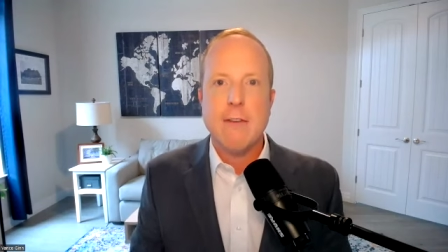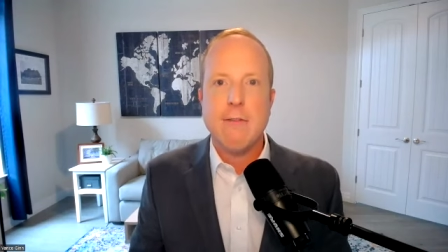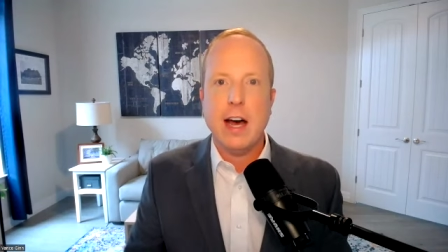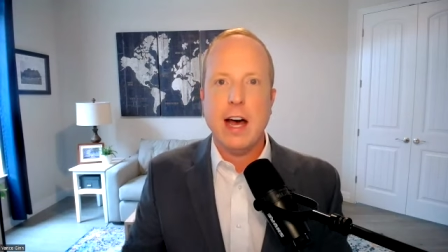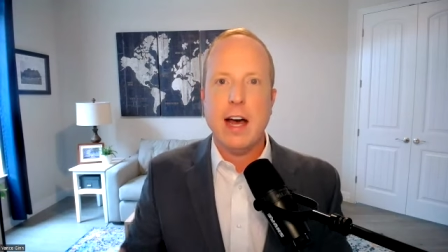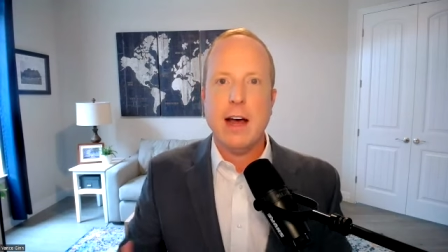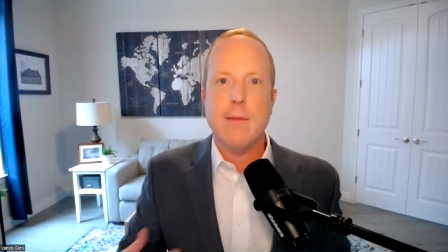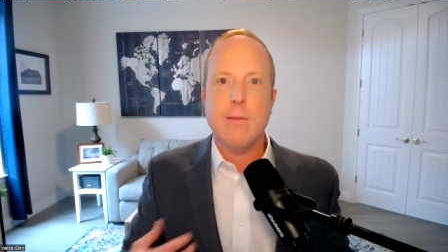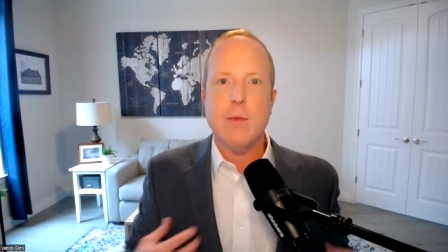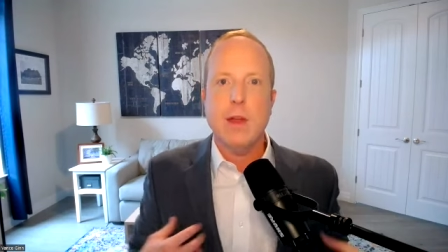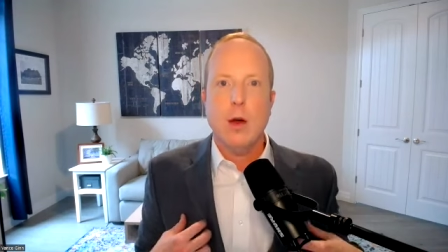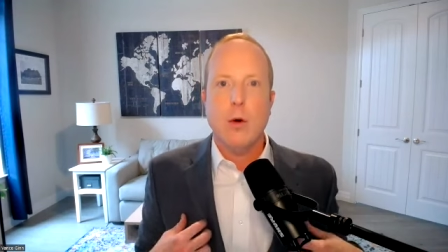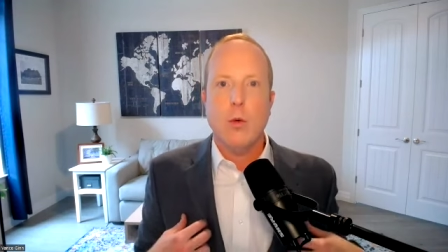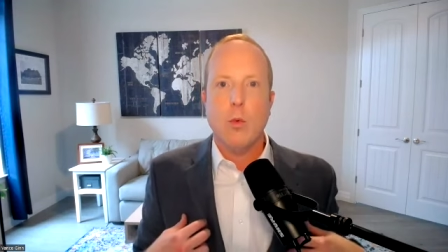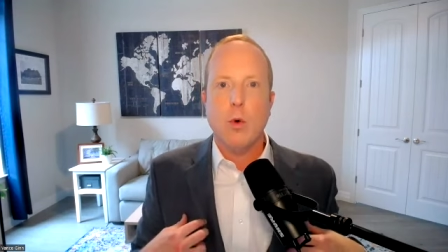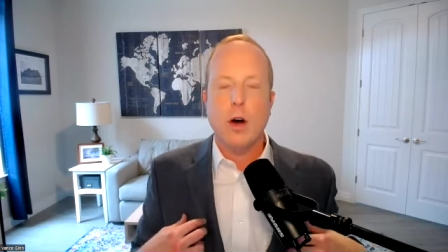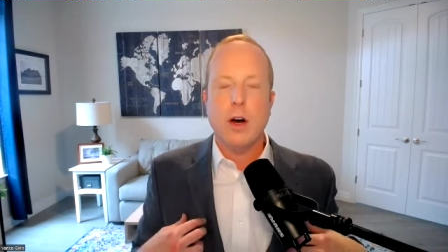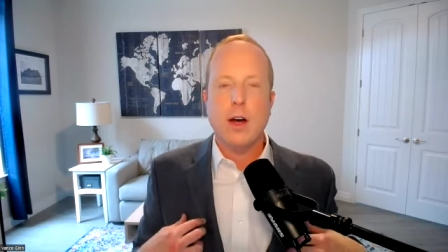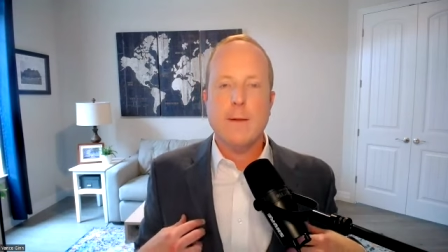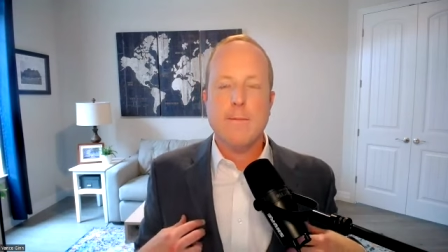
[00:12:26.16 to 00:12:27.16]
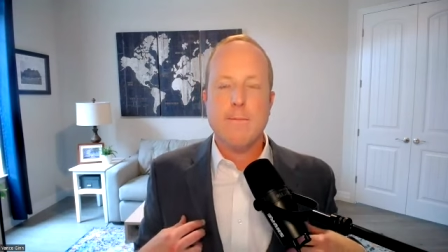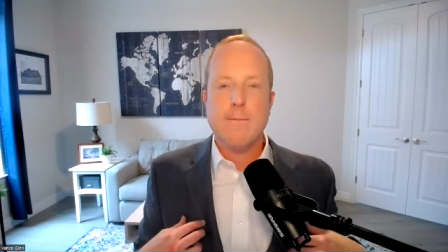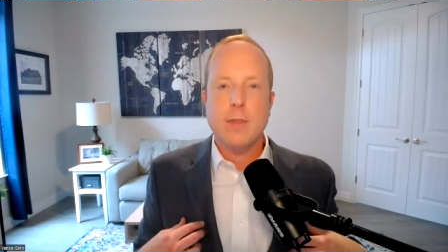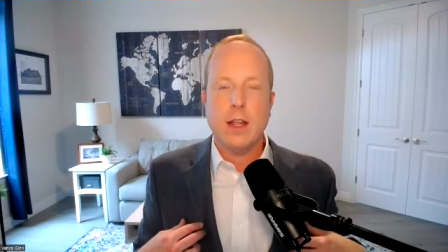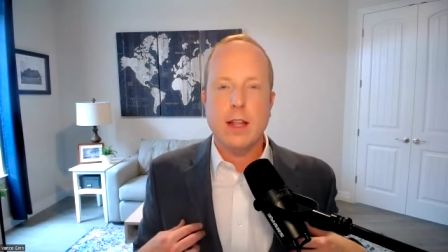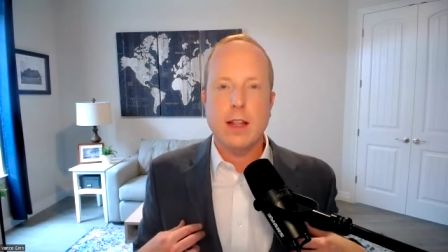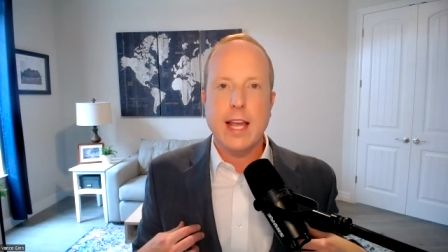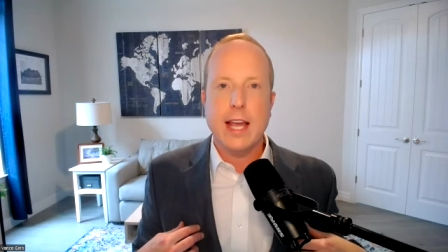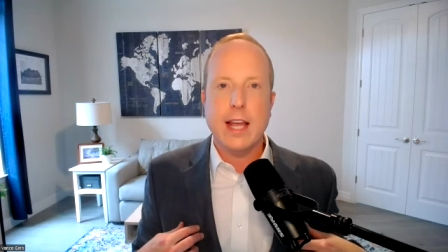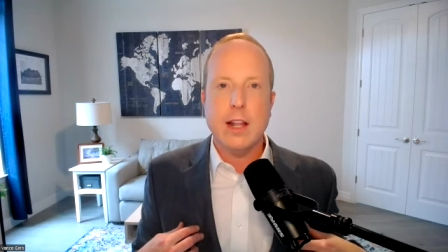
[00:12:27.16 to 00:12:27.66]
If I'm one
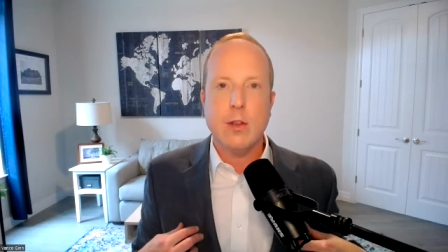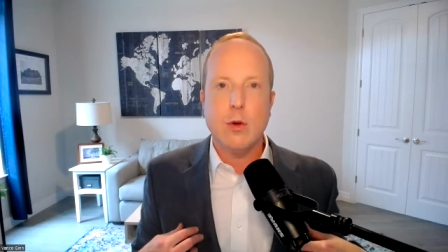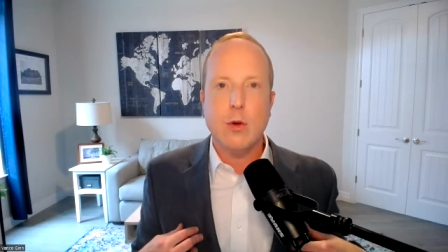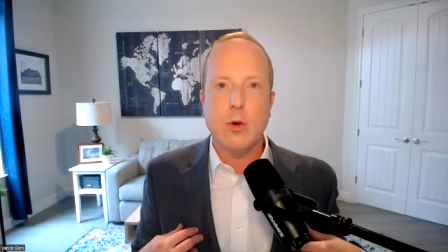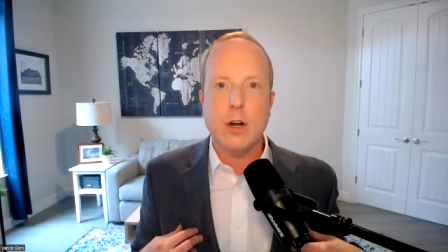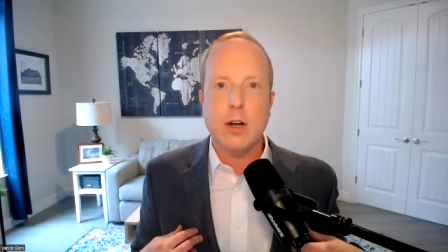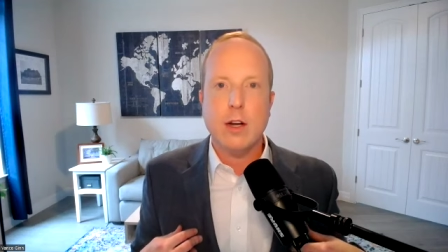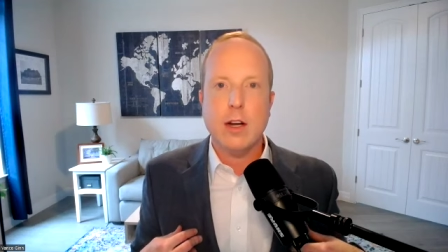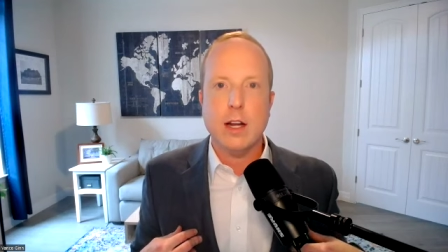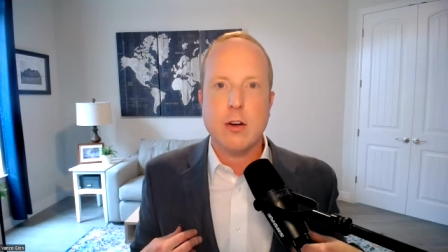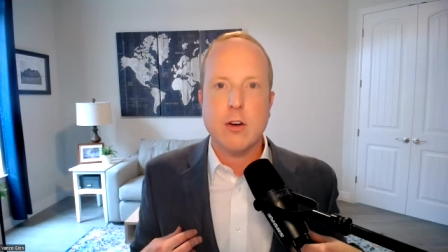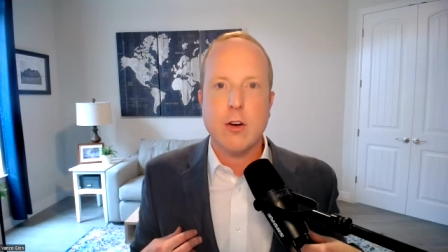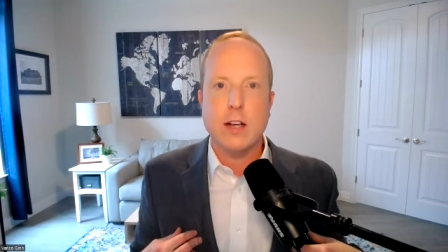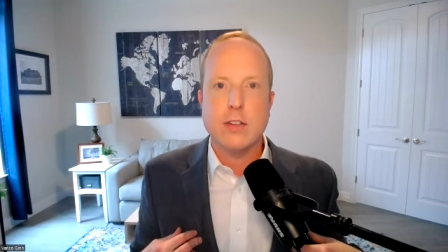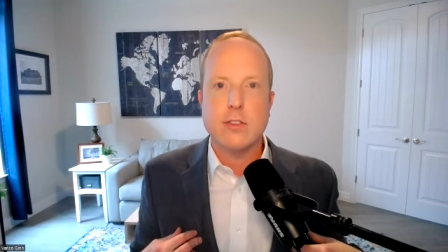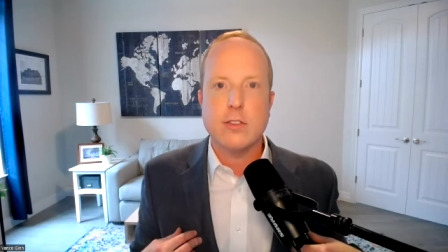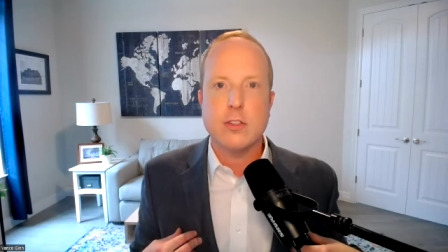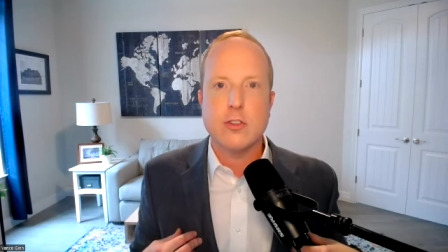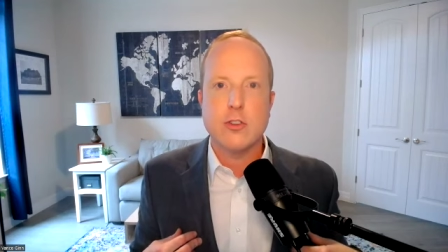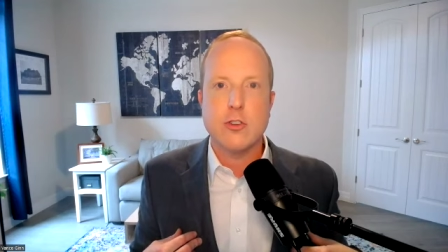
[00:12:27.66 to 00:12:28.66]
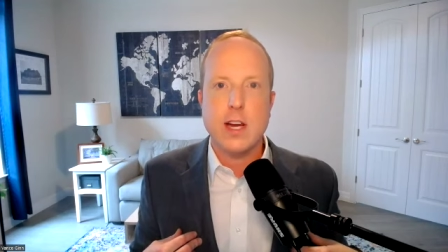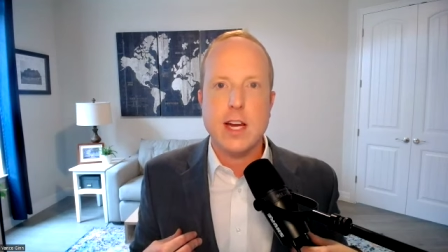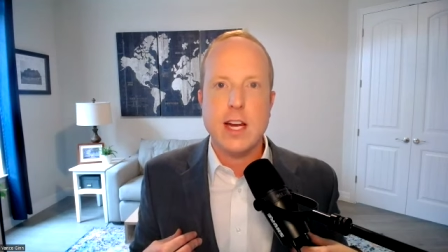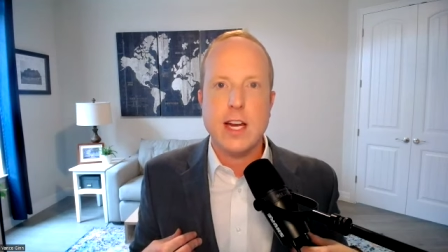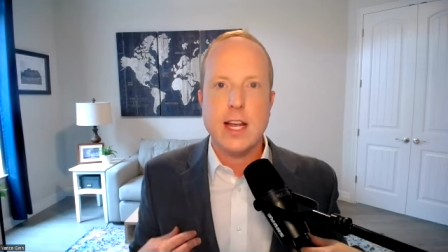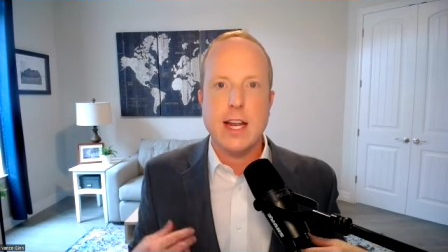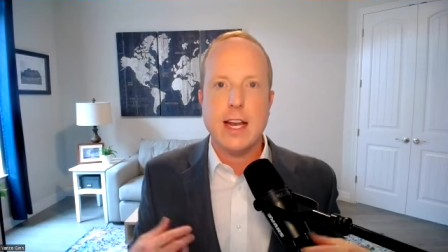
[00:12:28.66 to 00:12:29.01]
landlord across the street